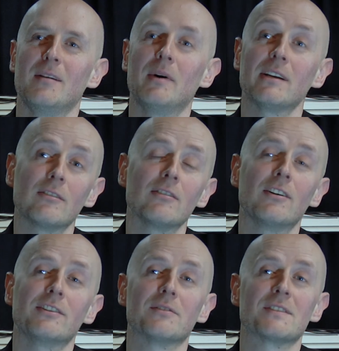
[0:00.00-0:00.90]
Binaural
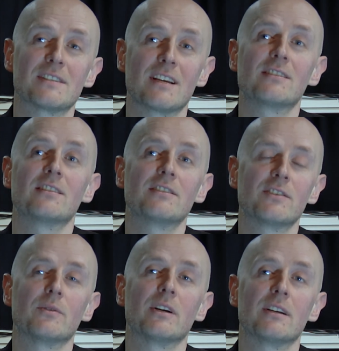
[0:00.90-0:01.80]
audio is essentially
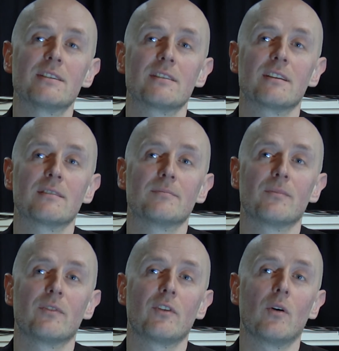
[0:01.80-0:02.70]
two-ear listening.
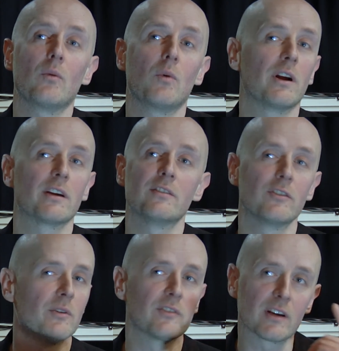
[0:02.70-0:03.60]
So what I can
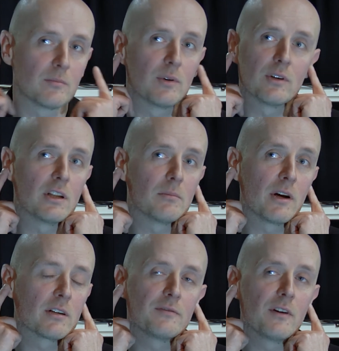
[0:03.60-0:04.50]
do is I can put little
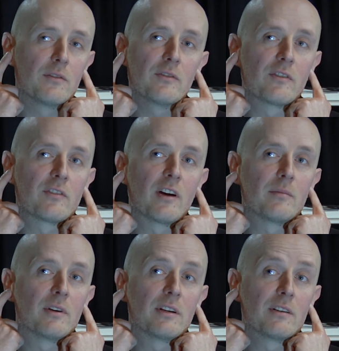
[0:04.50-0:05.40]
microphones inside
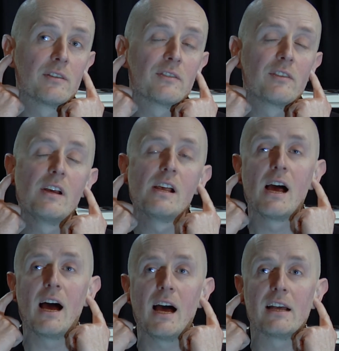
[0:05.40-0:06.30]
my ears
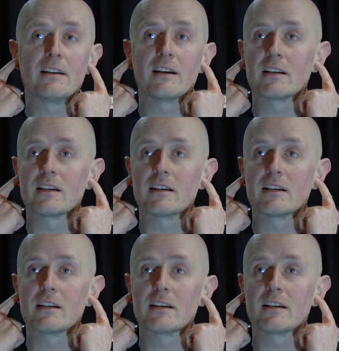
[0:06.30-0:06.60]
and